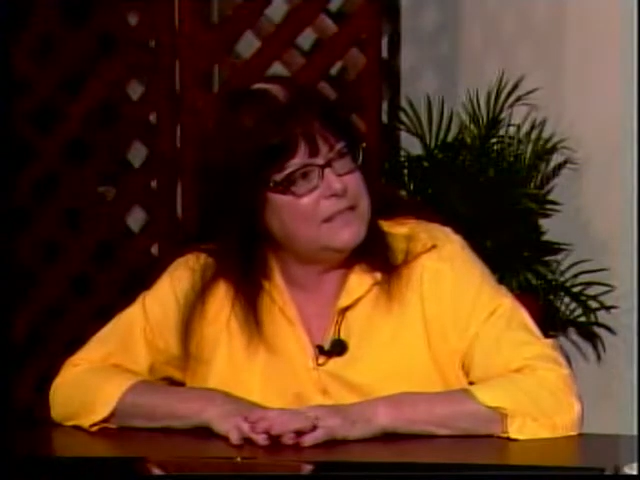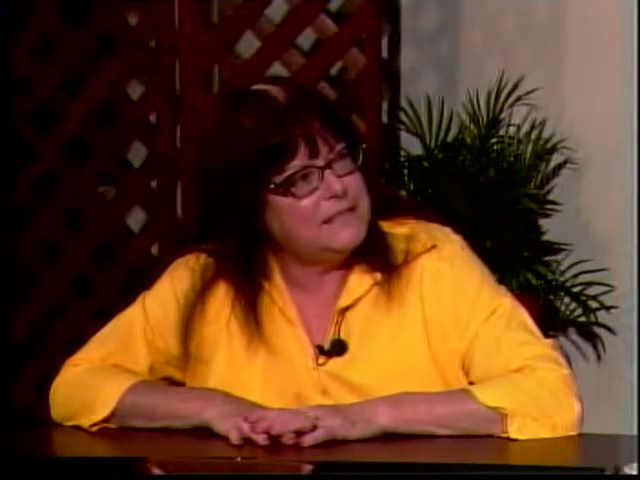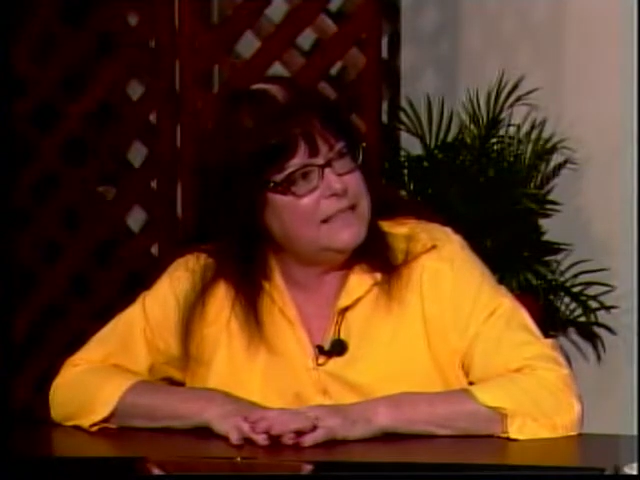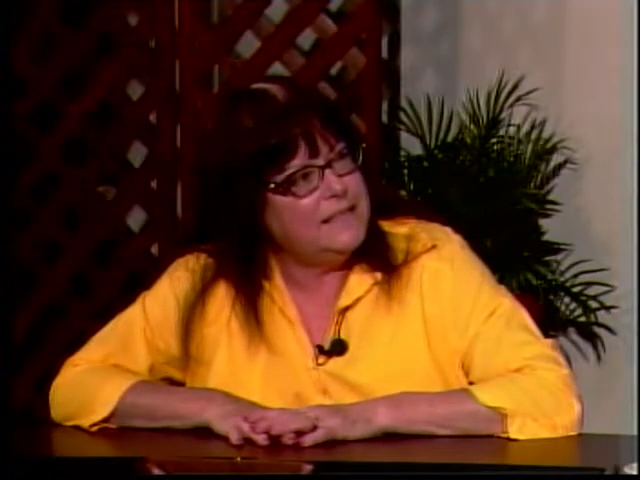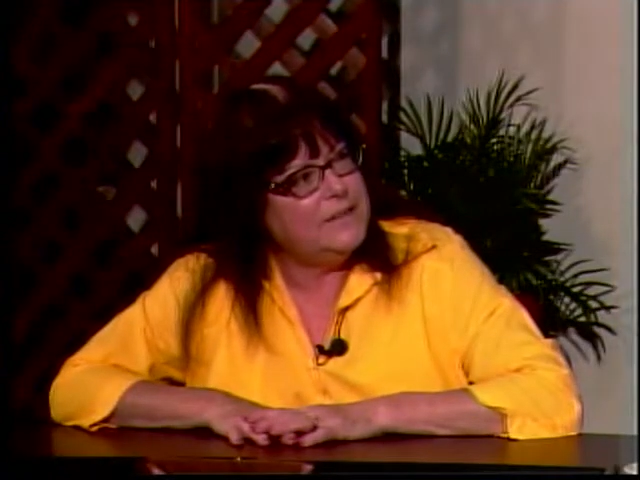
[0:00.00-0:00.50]

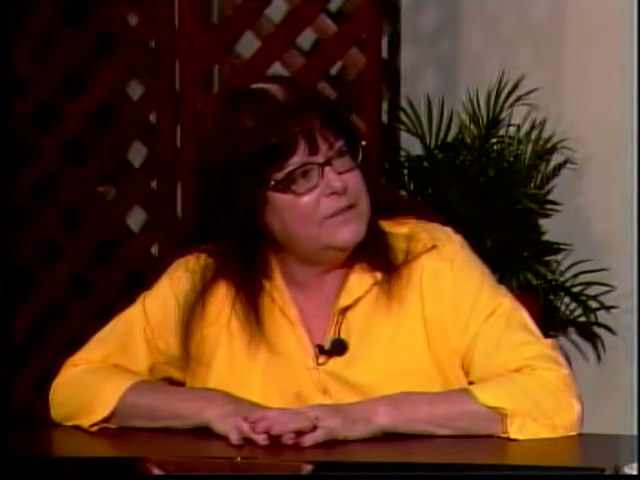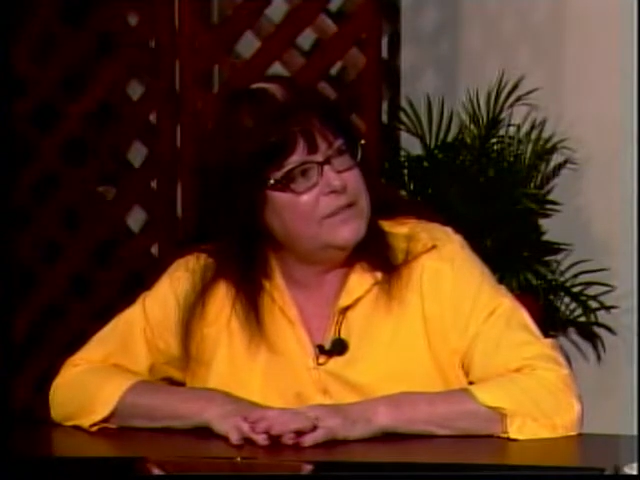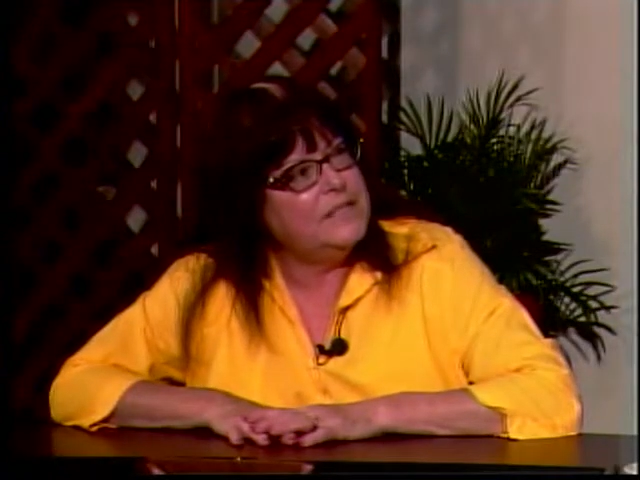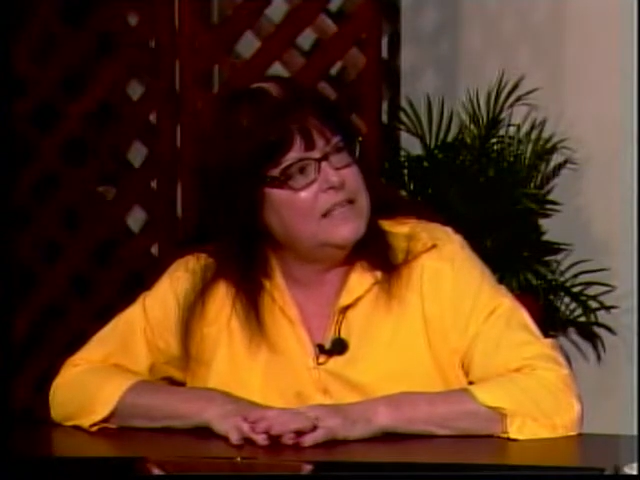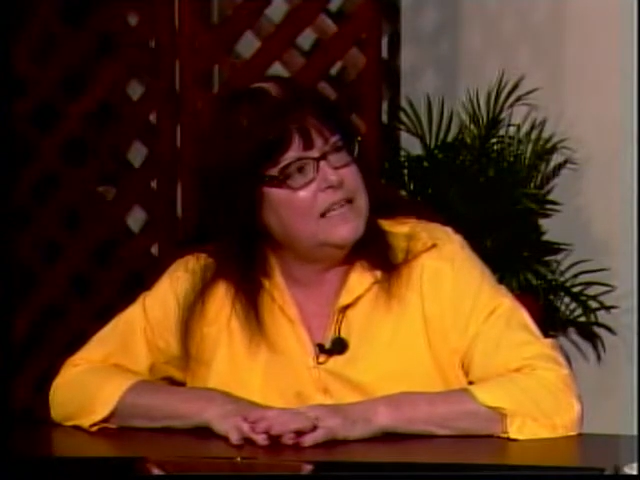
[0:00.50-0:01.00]
Uh-huh. You know,
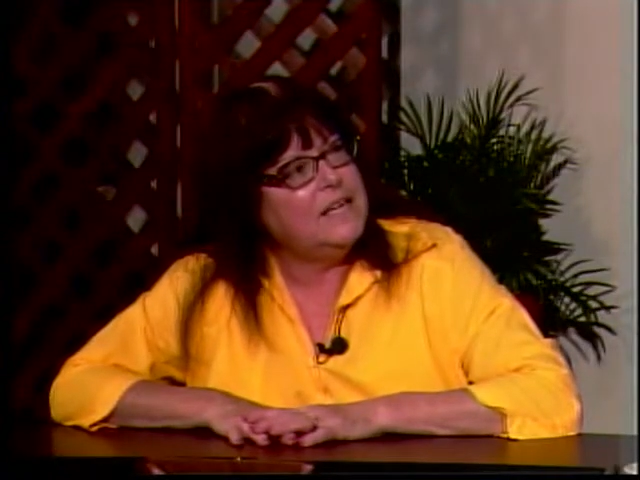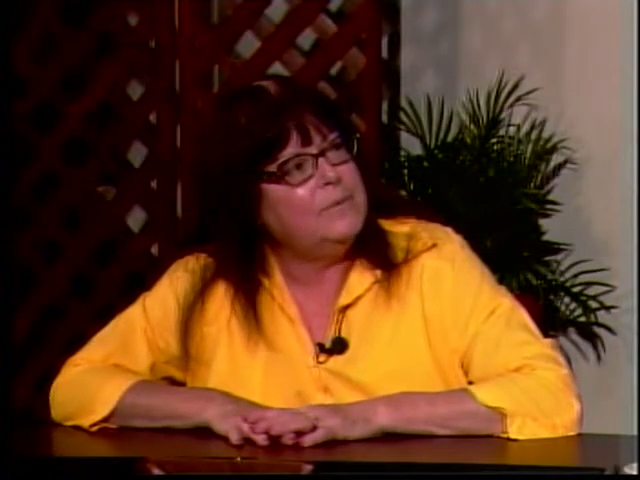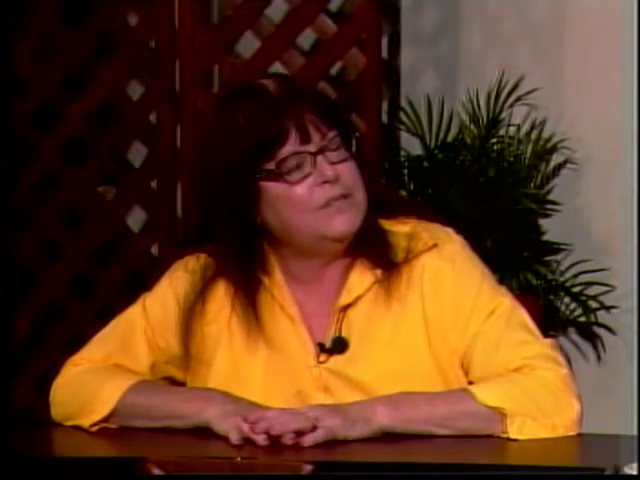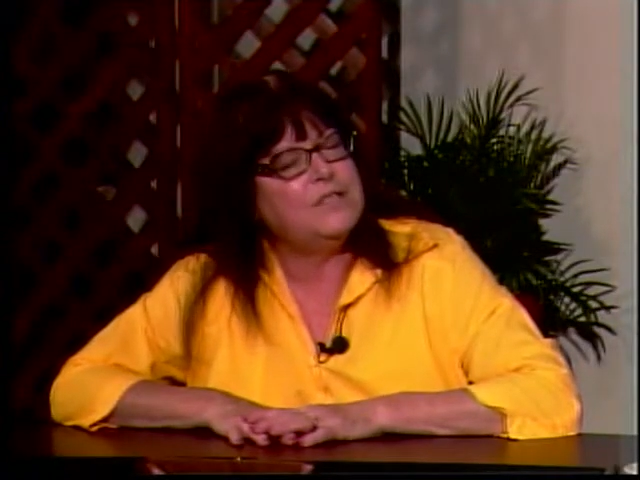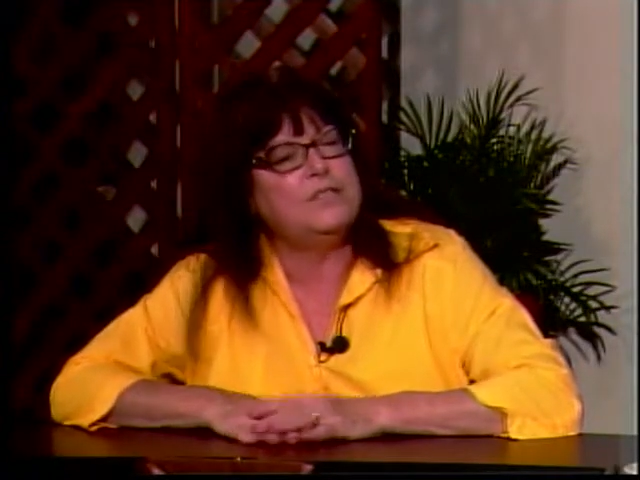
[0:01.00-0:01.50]
he
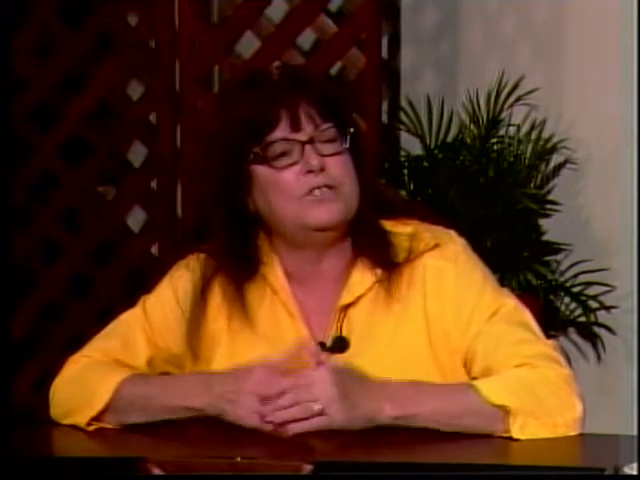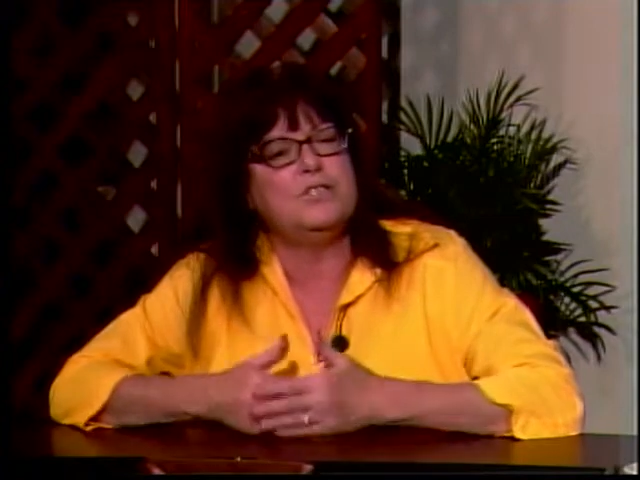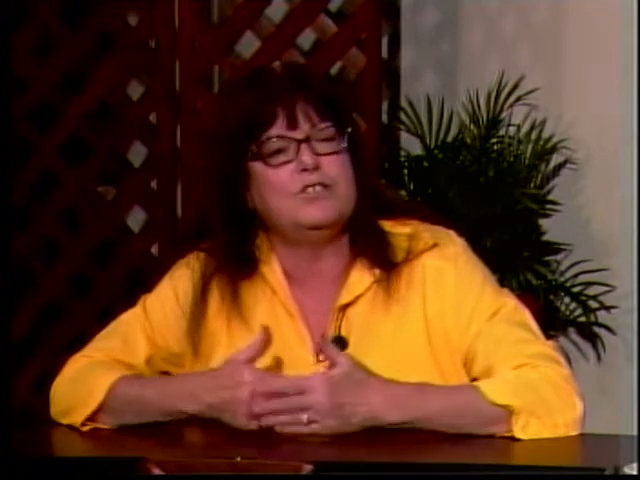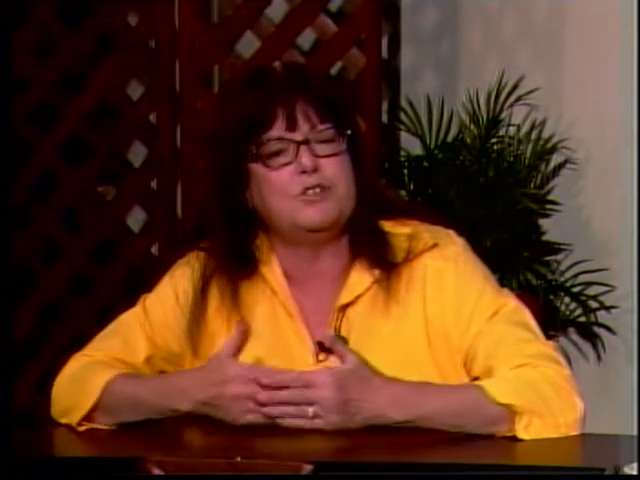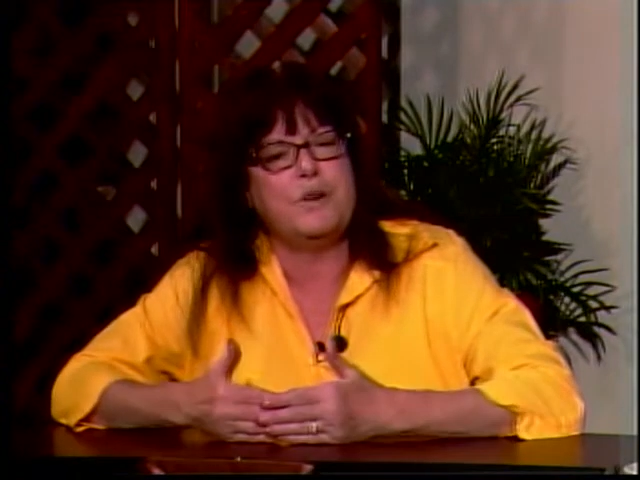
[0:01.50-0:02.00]
wants to
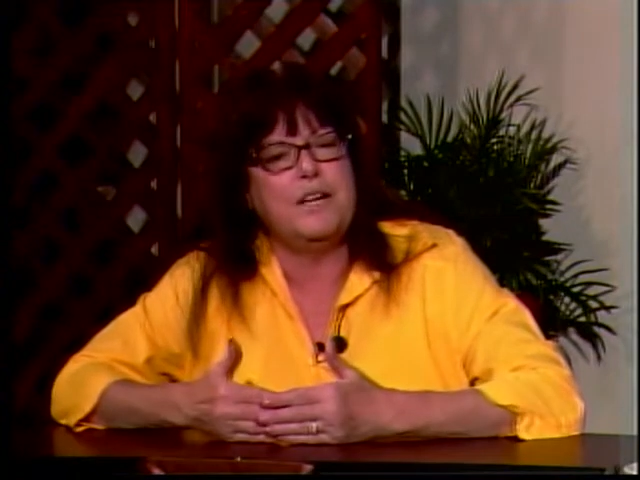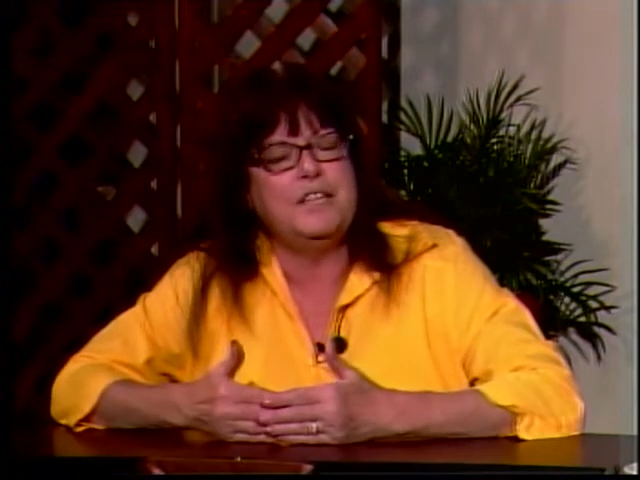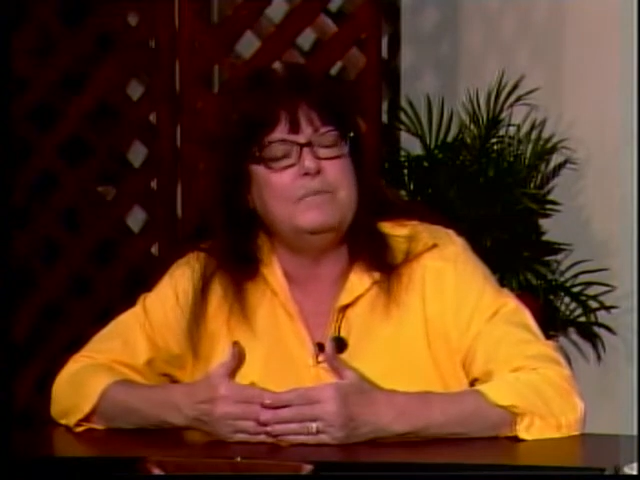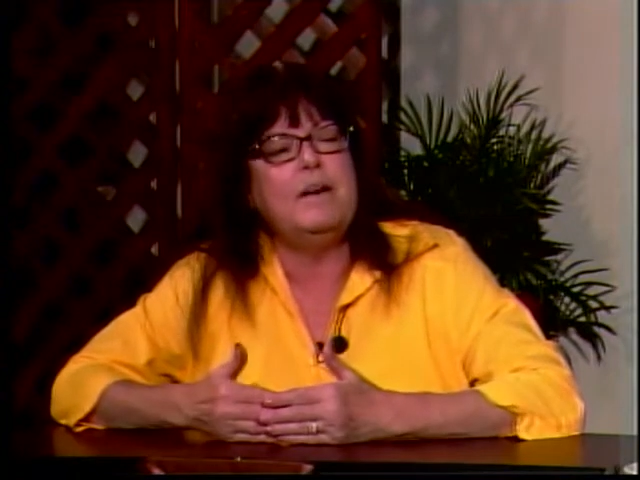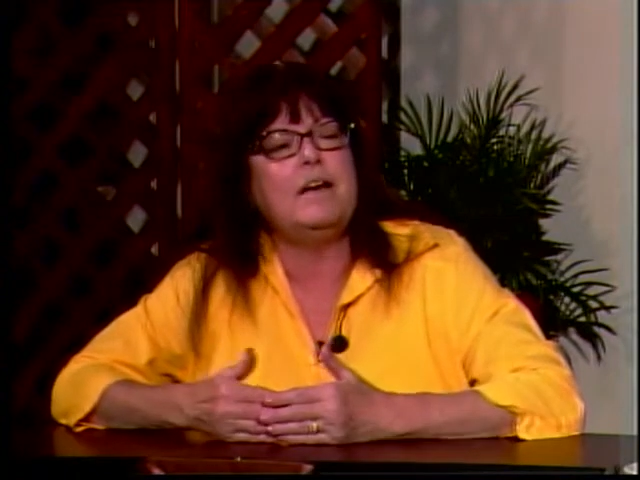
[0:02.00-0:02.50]
to train
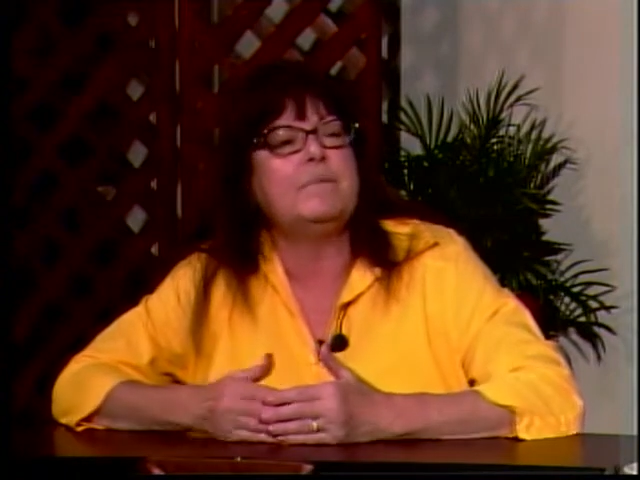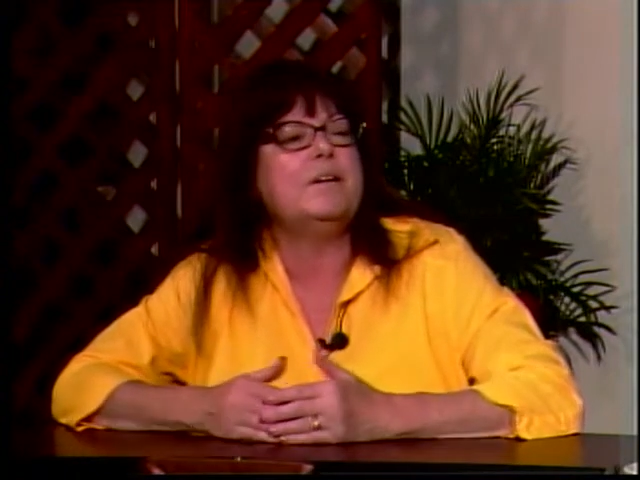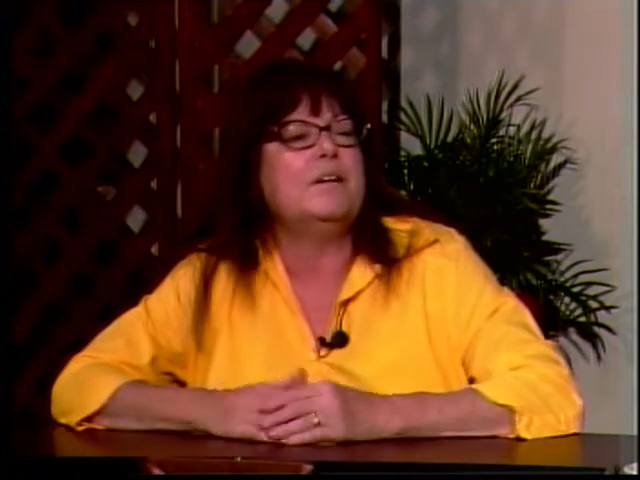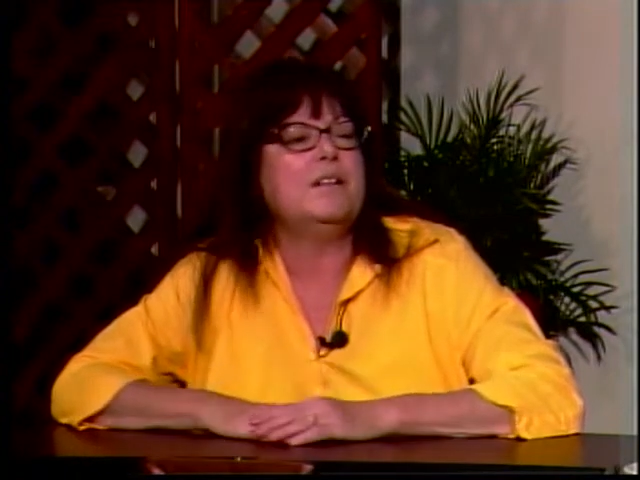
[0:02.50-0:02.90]
them up.